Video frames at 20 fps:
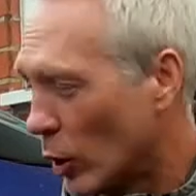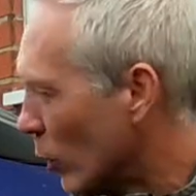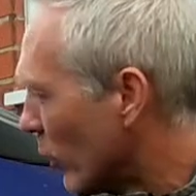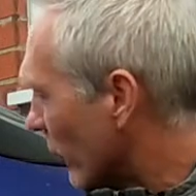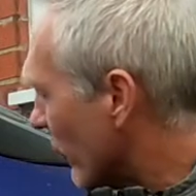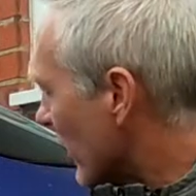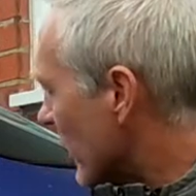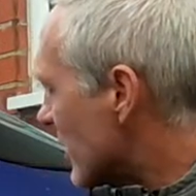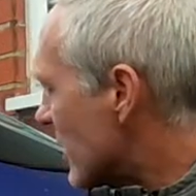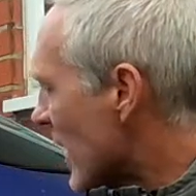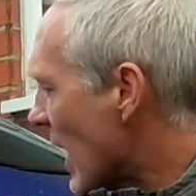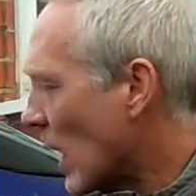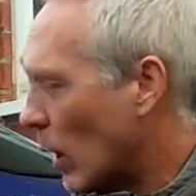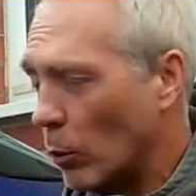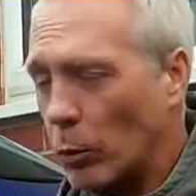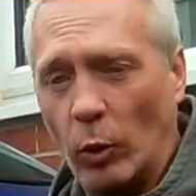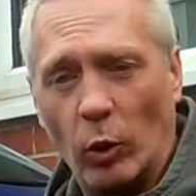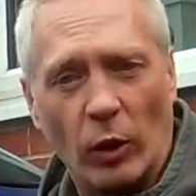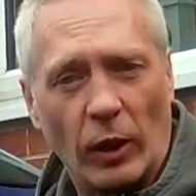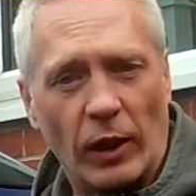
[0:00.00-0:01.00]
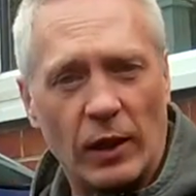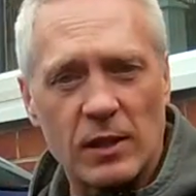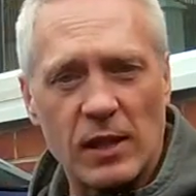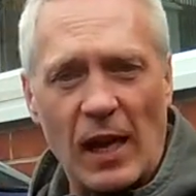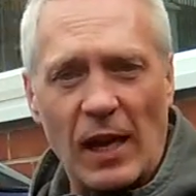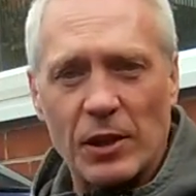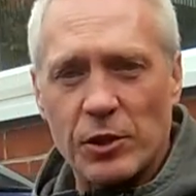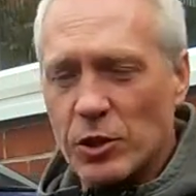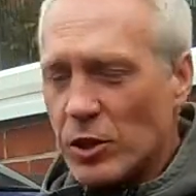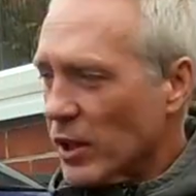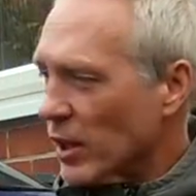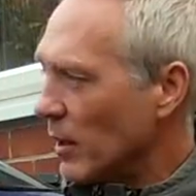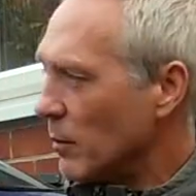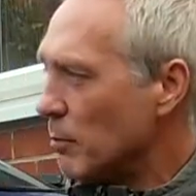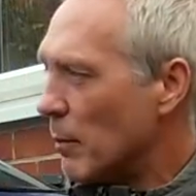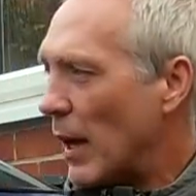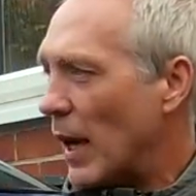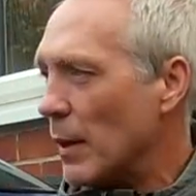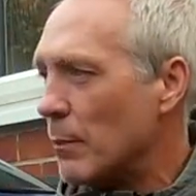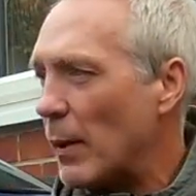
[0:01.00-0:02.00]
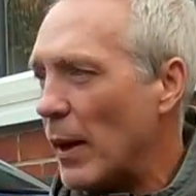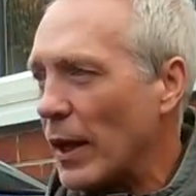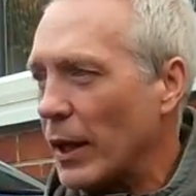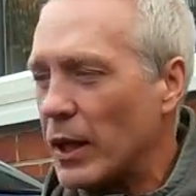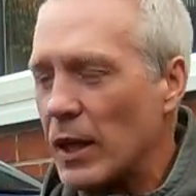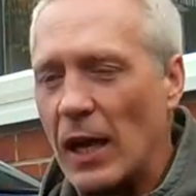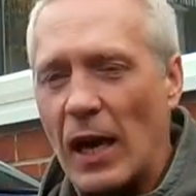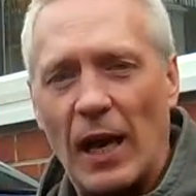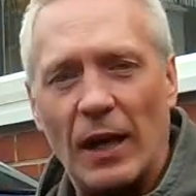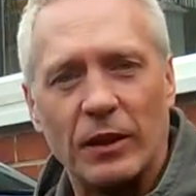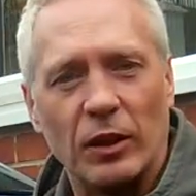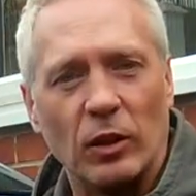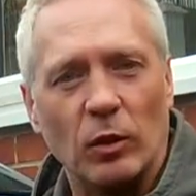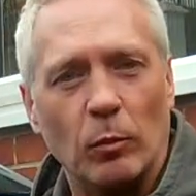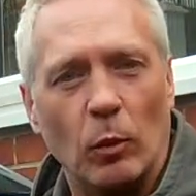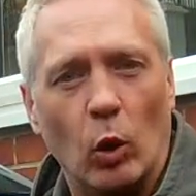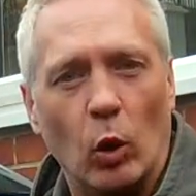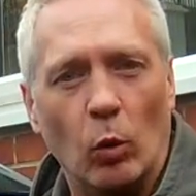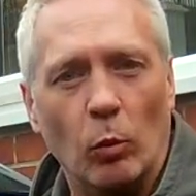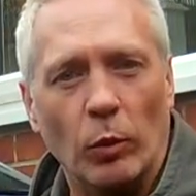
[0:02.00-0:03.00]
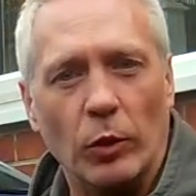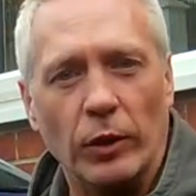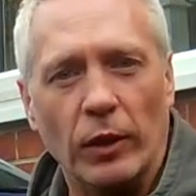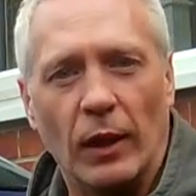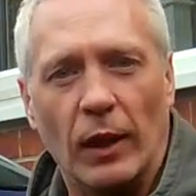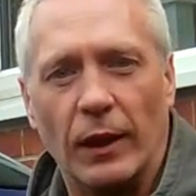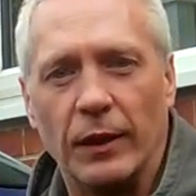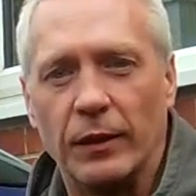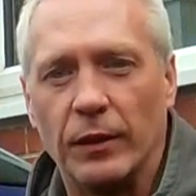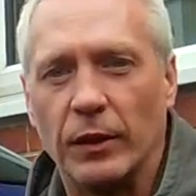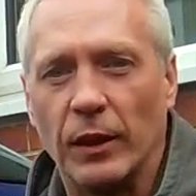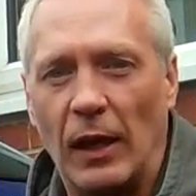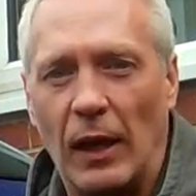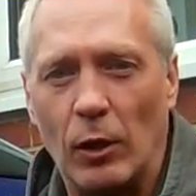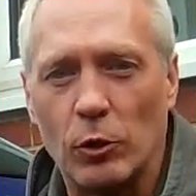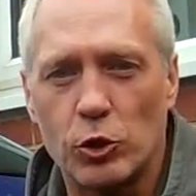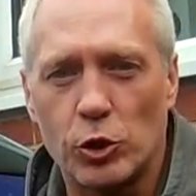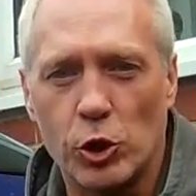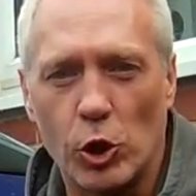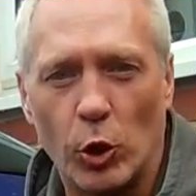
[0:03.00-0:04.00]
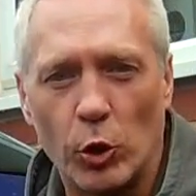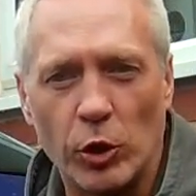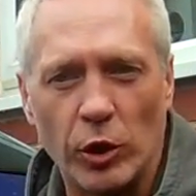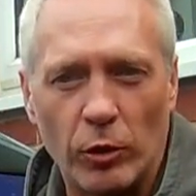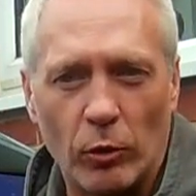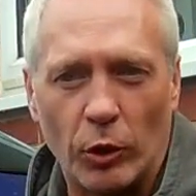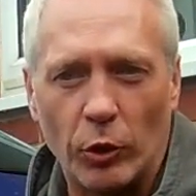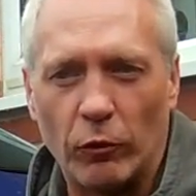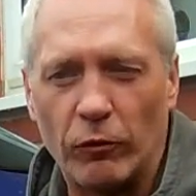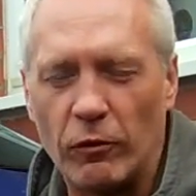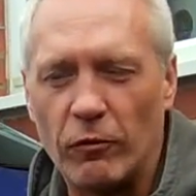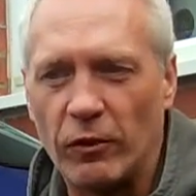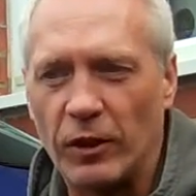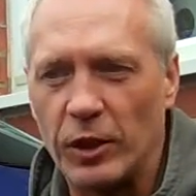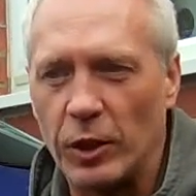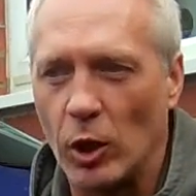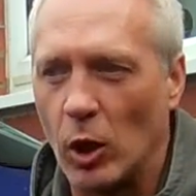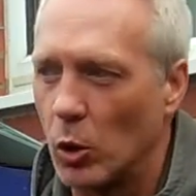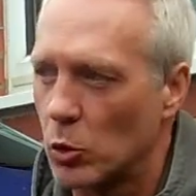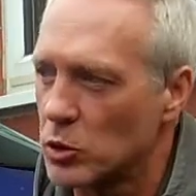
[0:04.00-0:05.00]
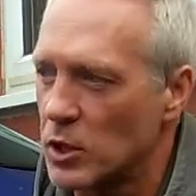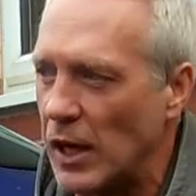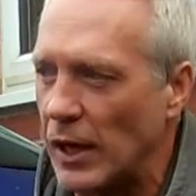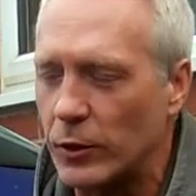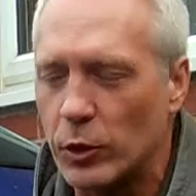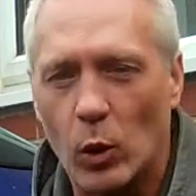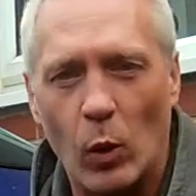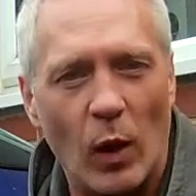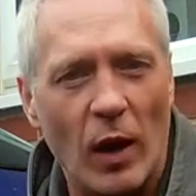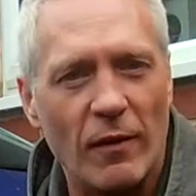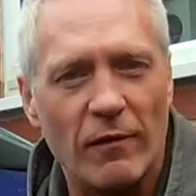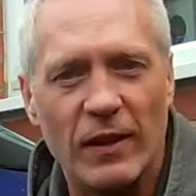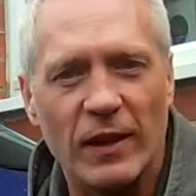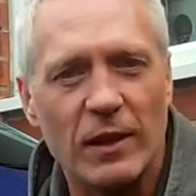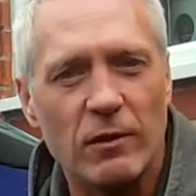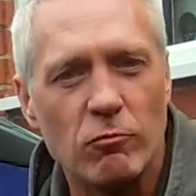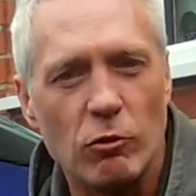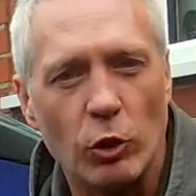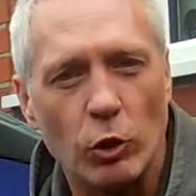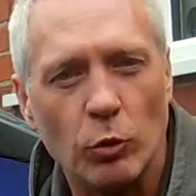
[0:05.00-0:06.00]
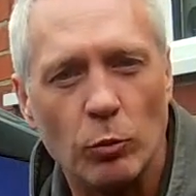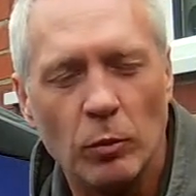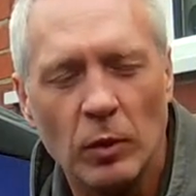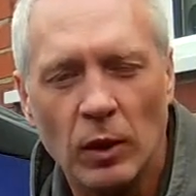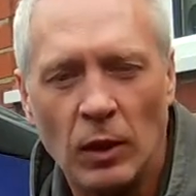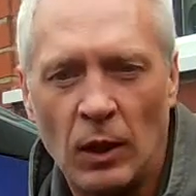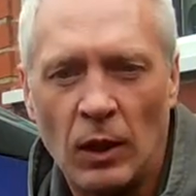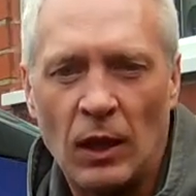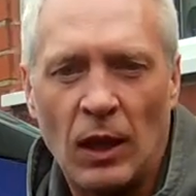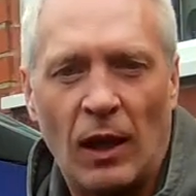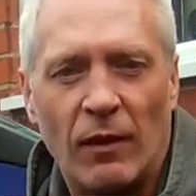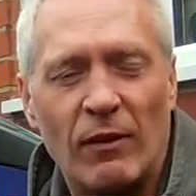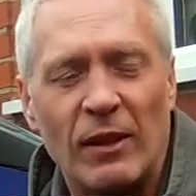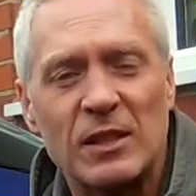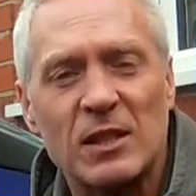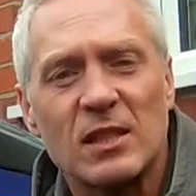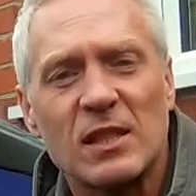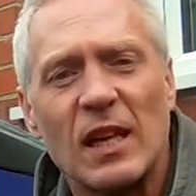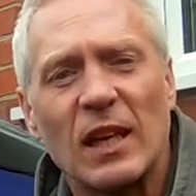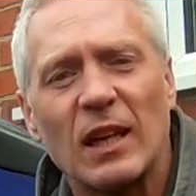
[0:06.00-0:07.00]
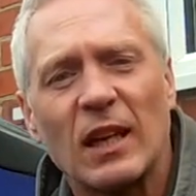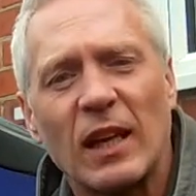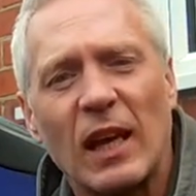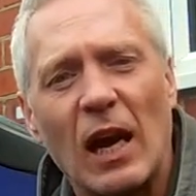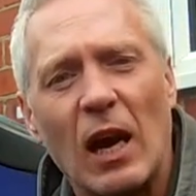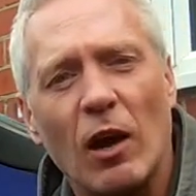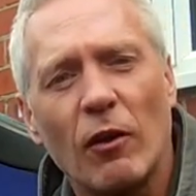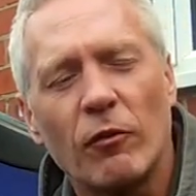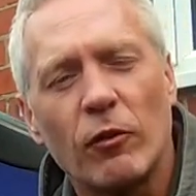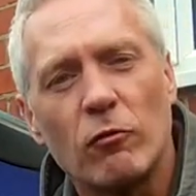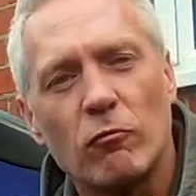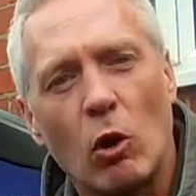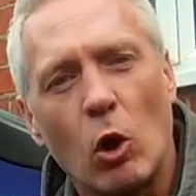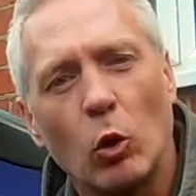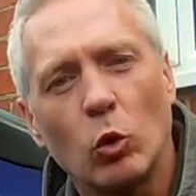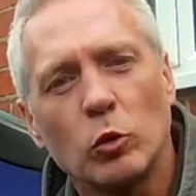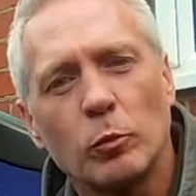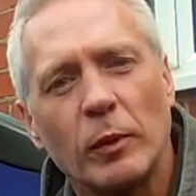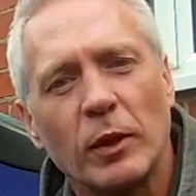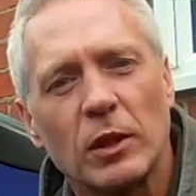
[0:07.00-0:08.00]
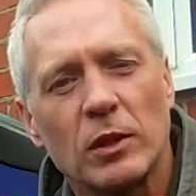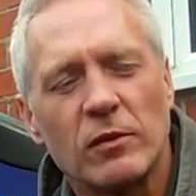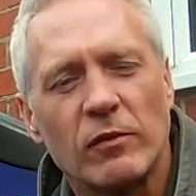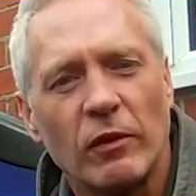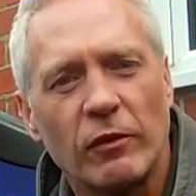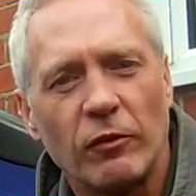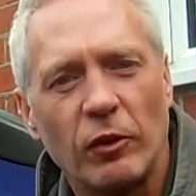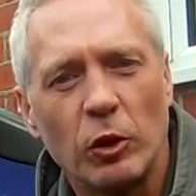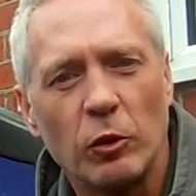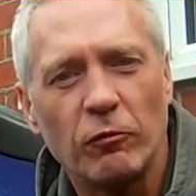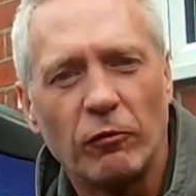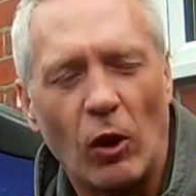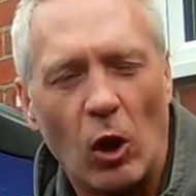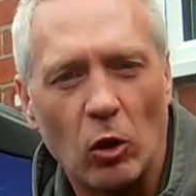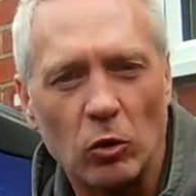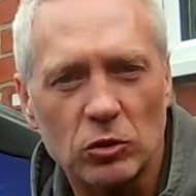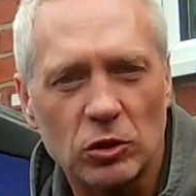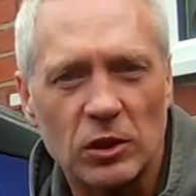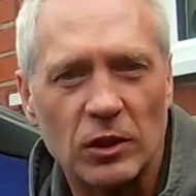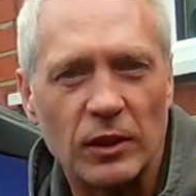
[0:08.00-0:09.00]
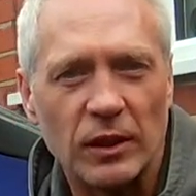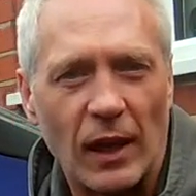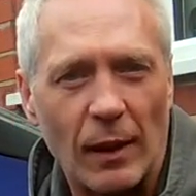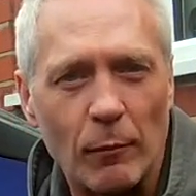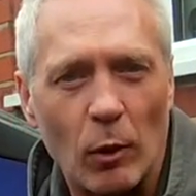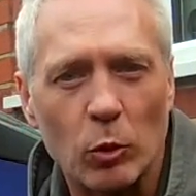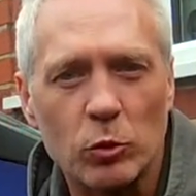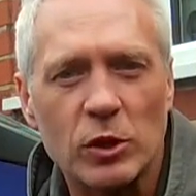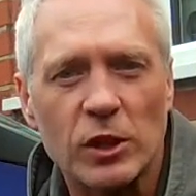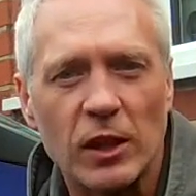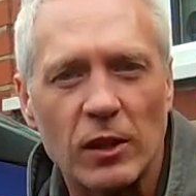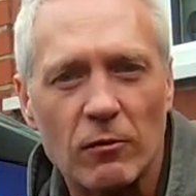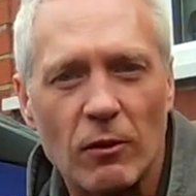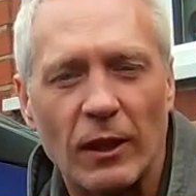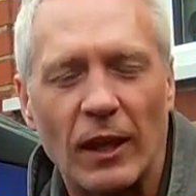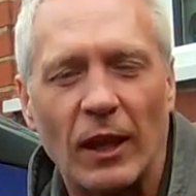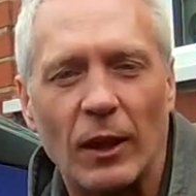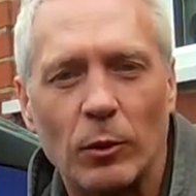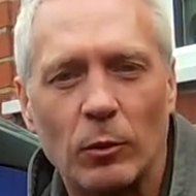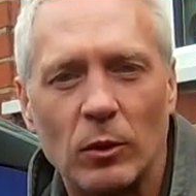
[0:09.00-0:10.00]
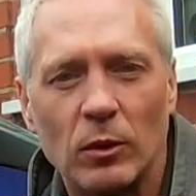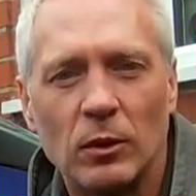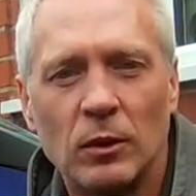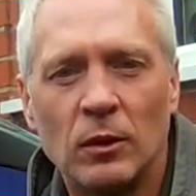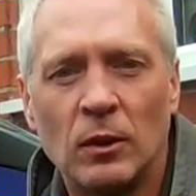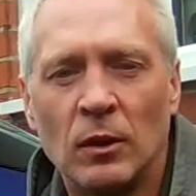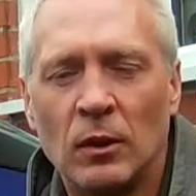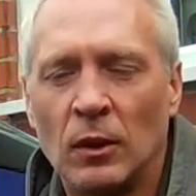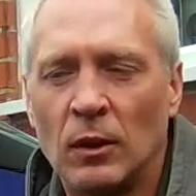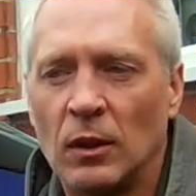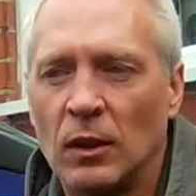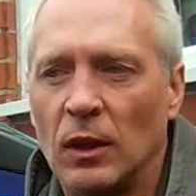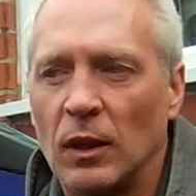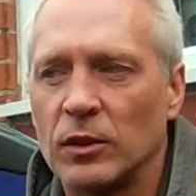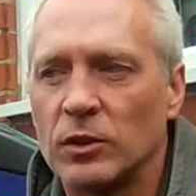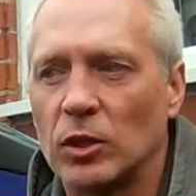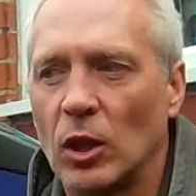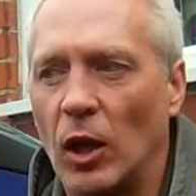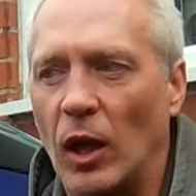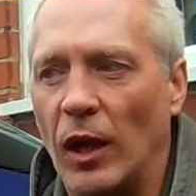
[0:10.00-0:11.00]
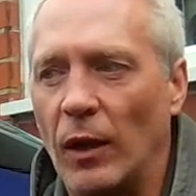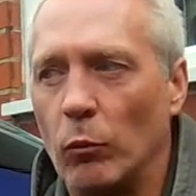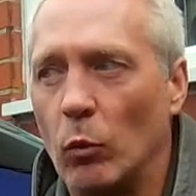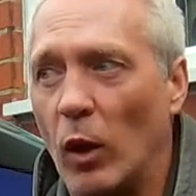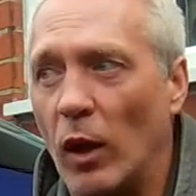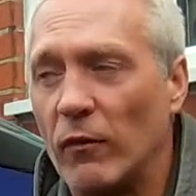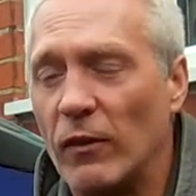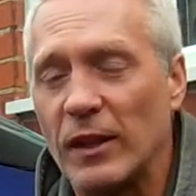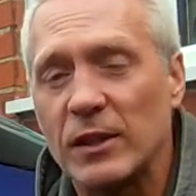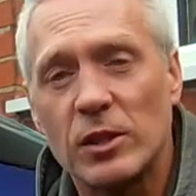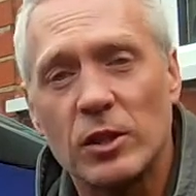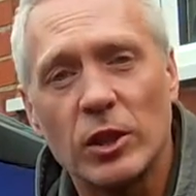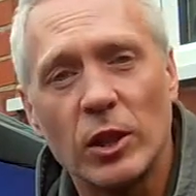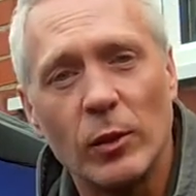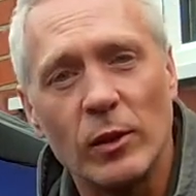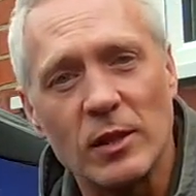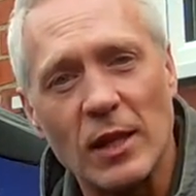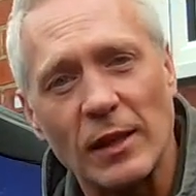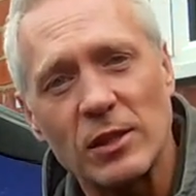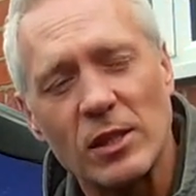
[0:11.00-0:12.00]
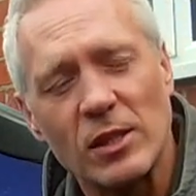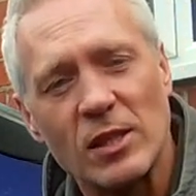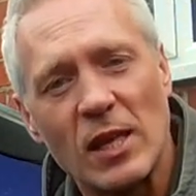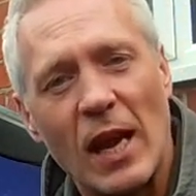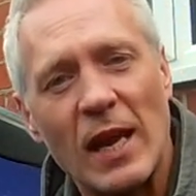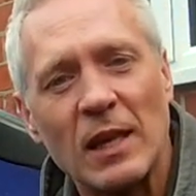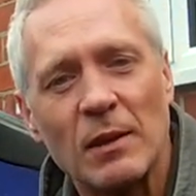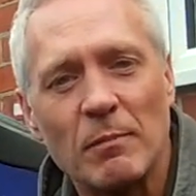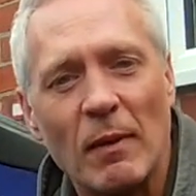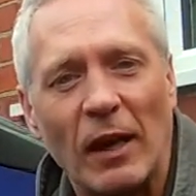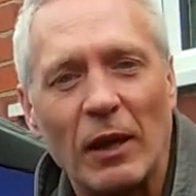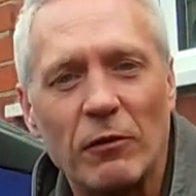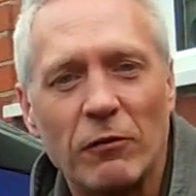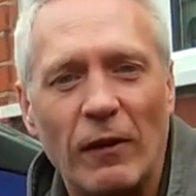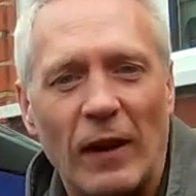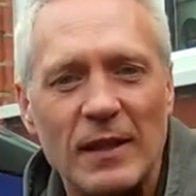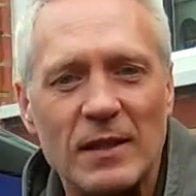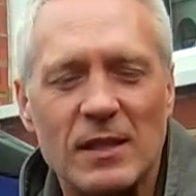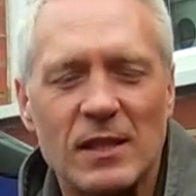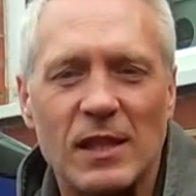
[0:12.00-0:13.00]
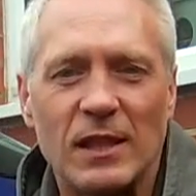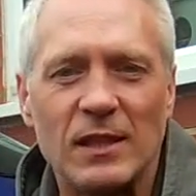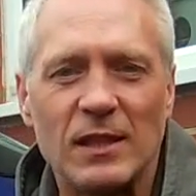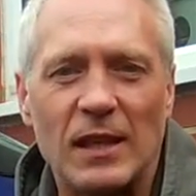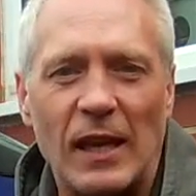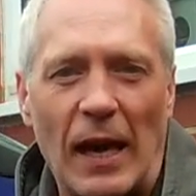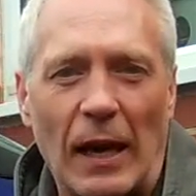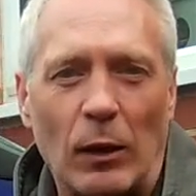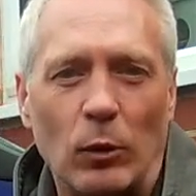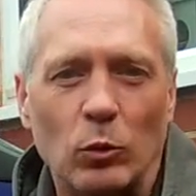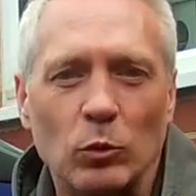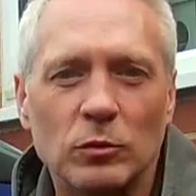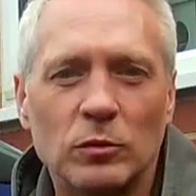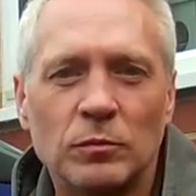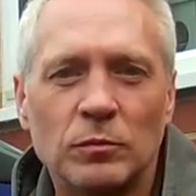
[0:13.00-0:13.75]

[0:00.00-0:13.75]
know if you can tell, but it's actually in my backyard at the moment, and I'll show you on other videos that I don't have any room. I've had to take the car off the road because of a few faults and the MOT ran out. So, and what I've had to do is actually take my fencing down